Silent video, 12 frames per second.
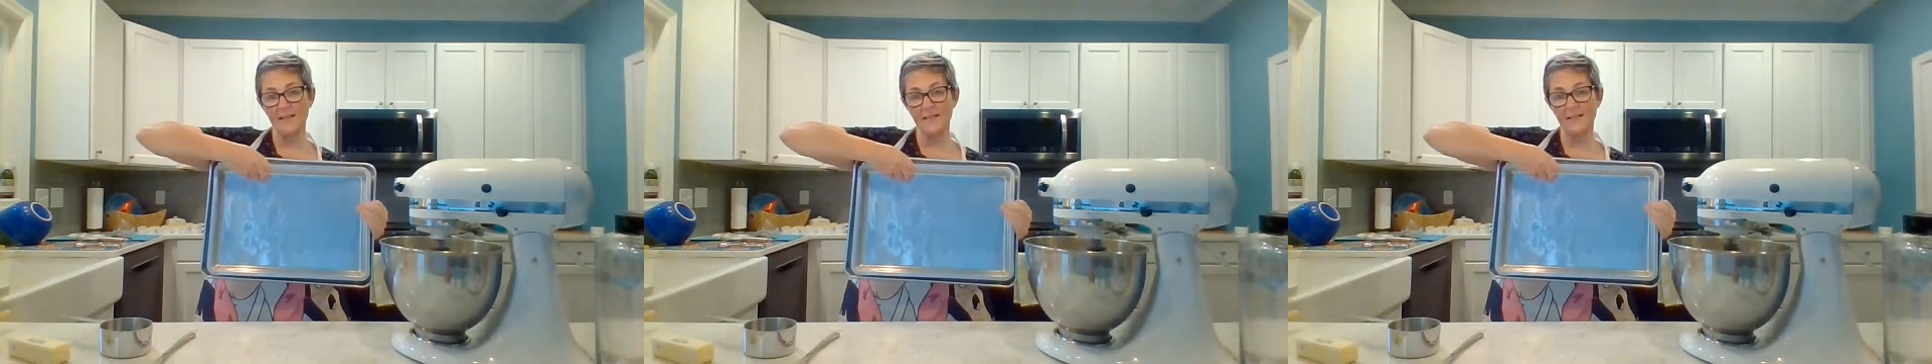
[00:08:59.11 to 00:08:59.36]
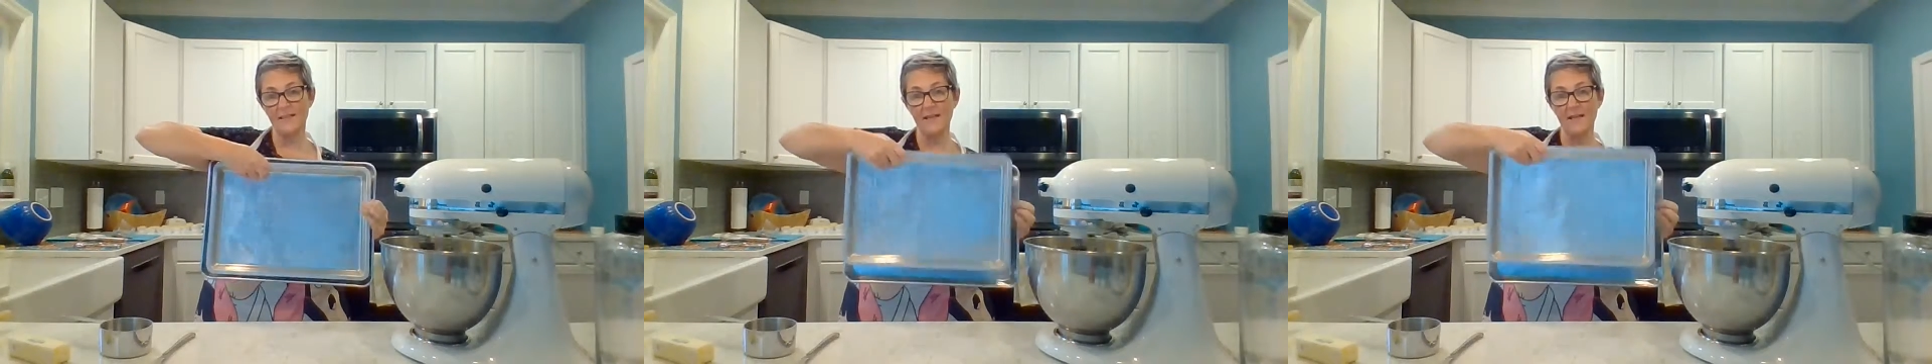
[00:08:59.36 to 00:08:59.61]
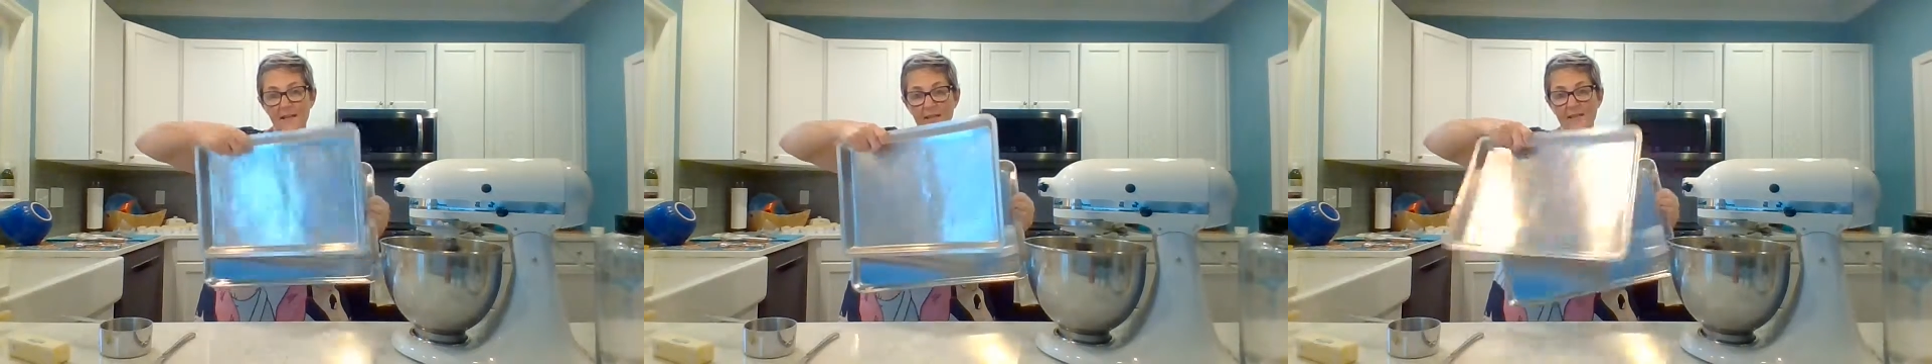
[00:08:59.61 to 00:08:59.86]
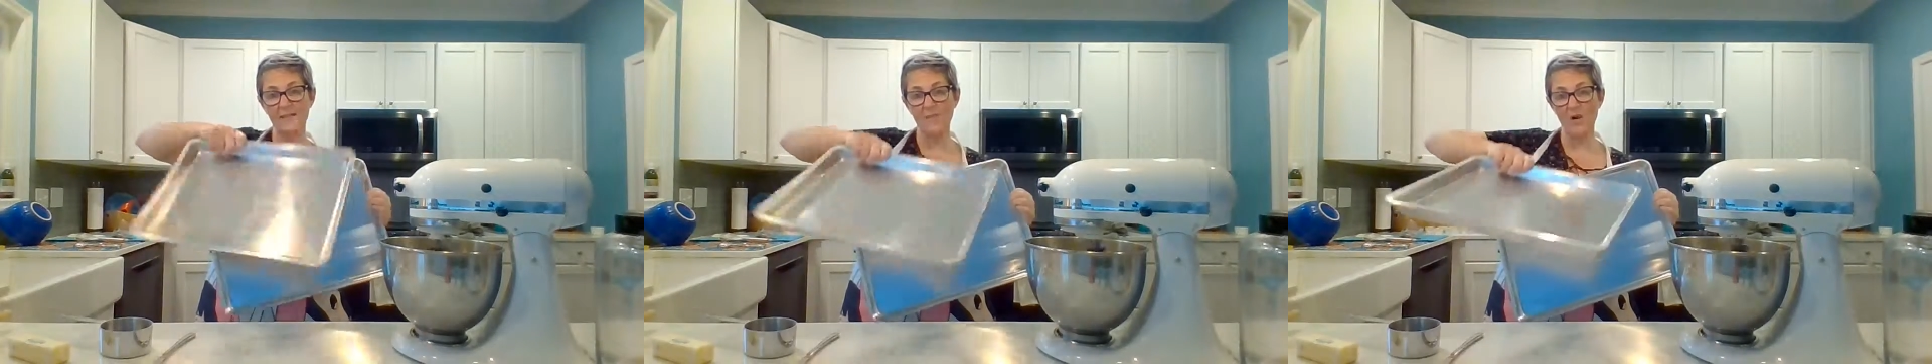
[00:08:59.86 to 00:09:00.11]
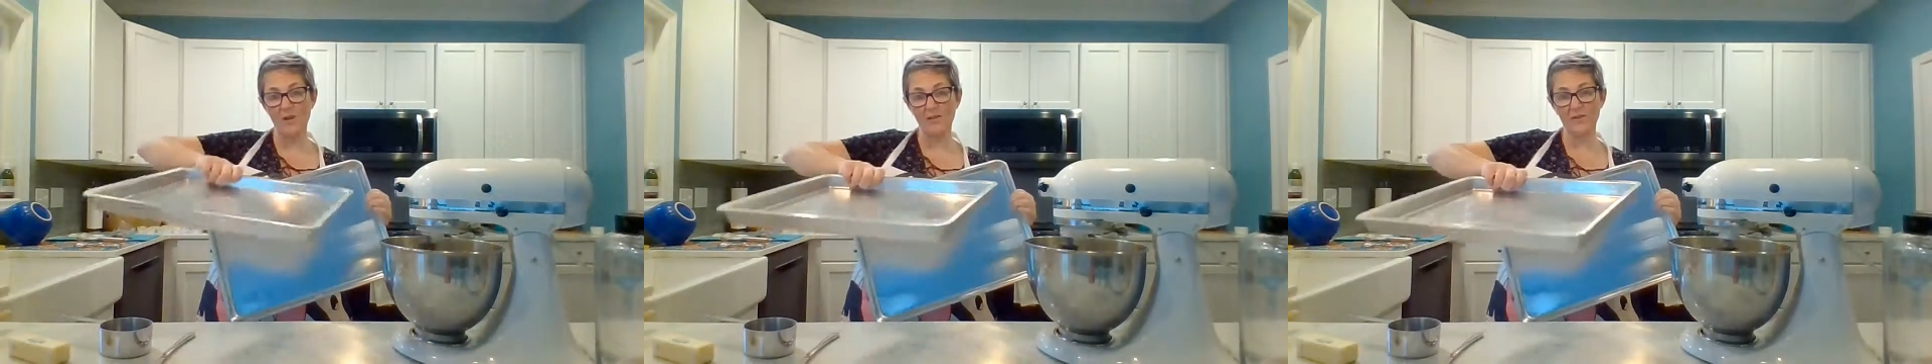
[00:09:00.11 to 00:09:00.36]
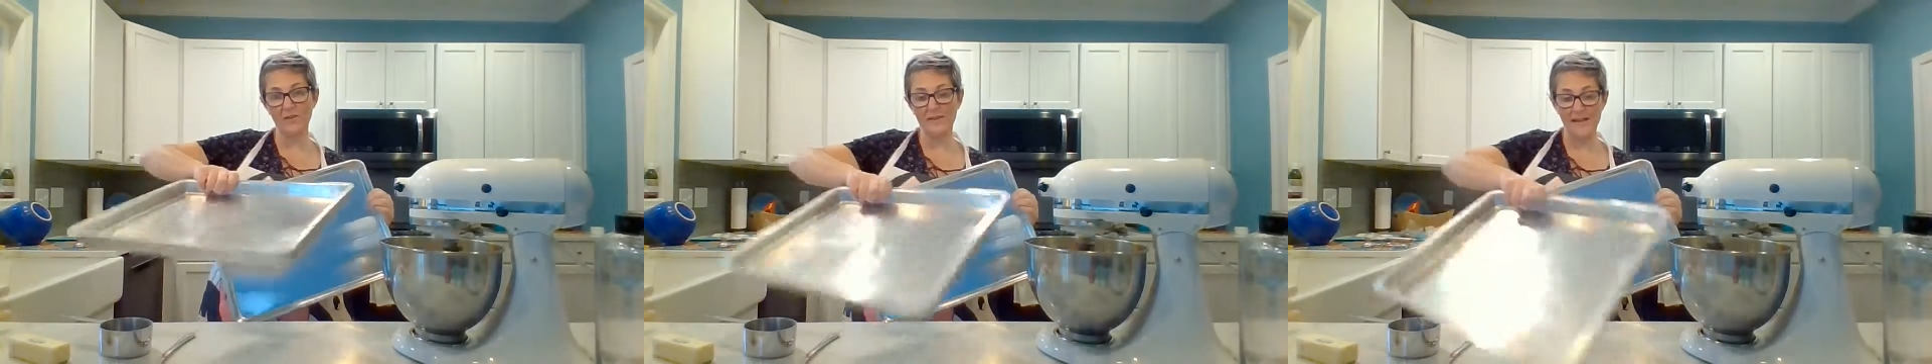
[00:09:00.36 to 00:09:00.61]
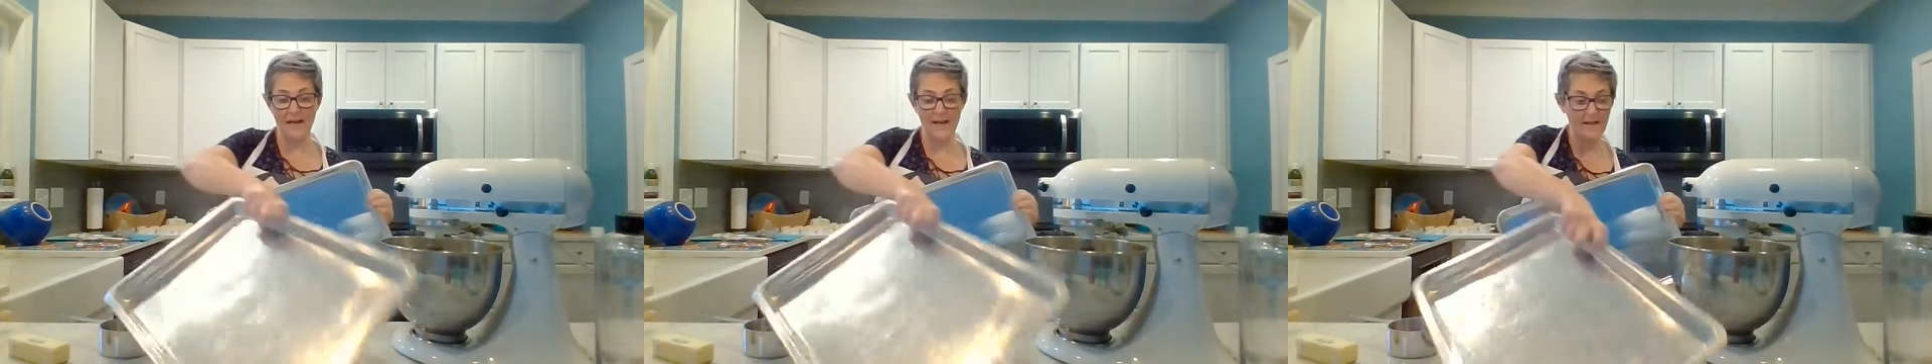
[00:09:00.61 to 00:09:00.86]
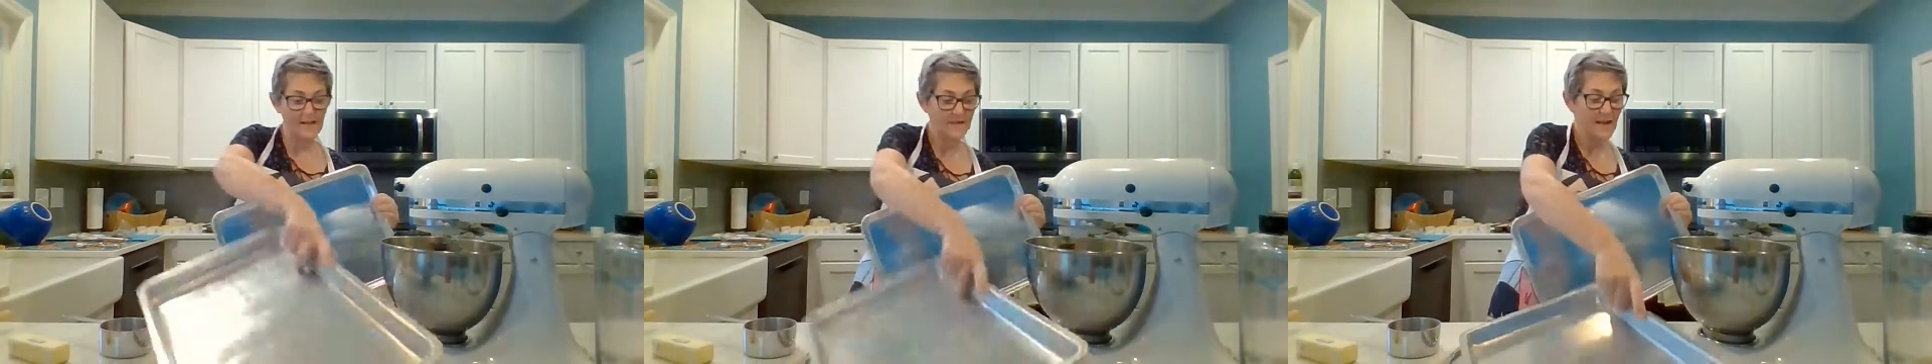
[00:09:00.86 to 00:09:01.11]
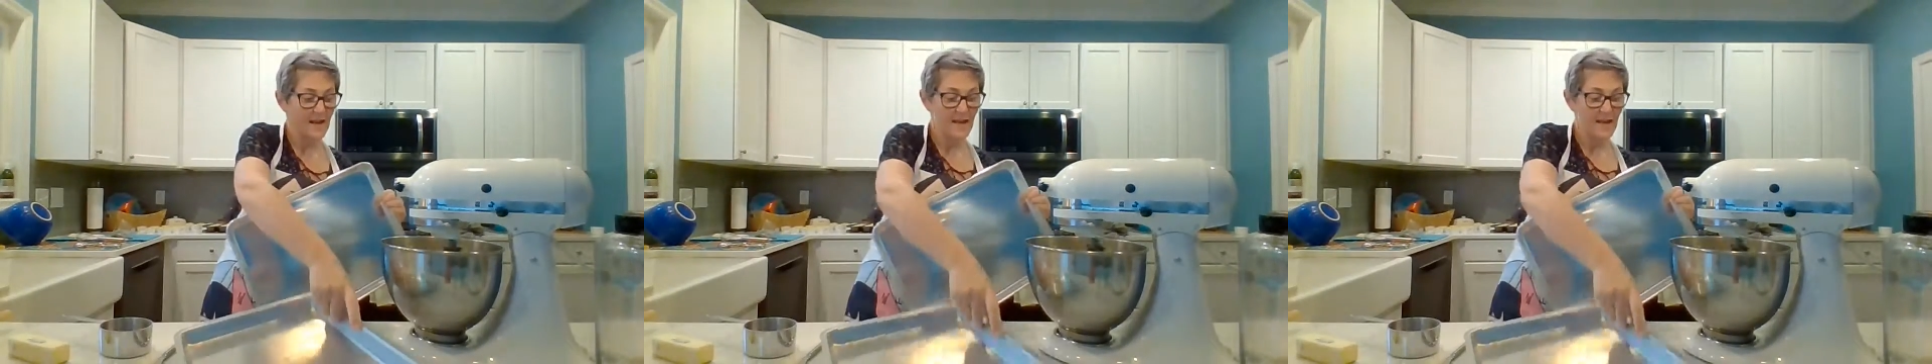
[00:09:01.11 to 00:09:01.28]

It's a slightly smaller size.